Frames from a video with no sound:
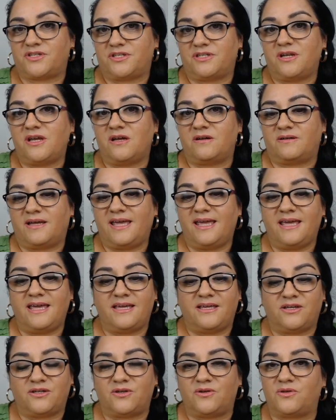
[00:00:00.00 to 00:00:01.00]
know, hey,
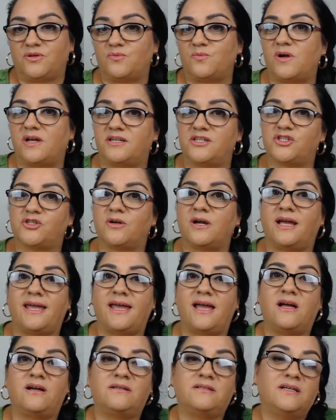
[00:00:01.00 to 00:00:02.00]
you want to try
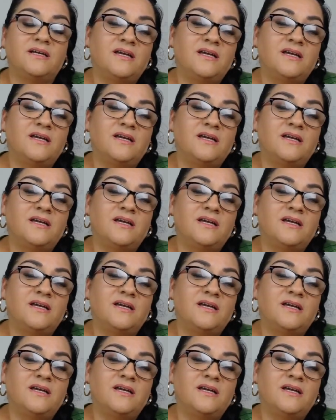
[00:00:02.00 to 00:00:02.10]
out